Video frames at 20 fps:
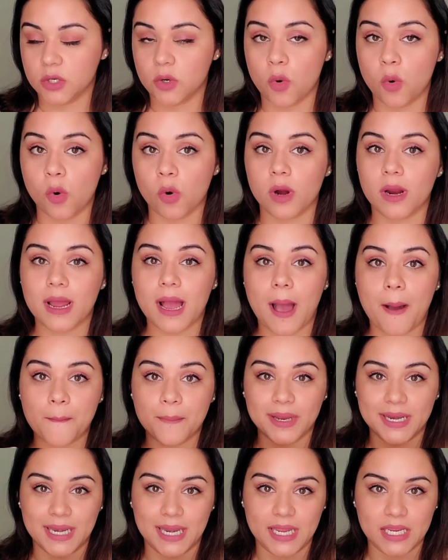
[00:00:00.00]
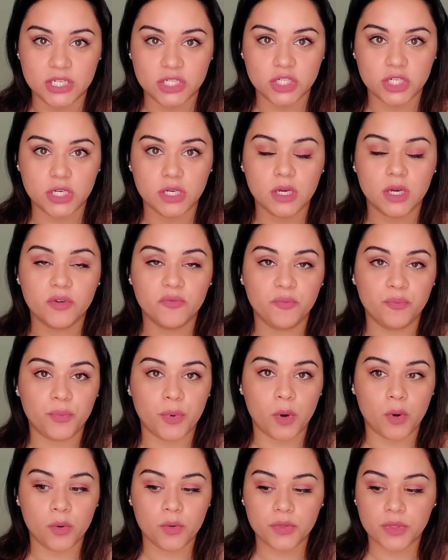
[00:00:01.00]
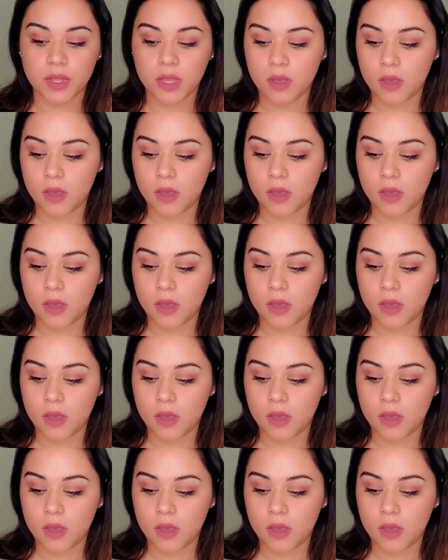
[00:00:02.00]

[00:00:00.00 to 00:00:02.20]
or a combination of both.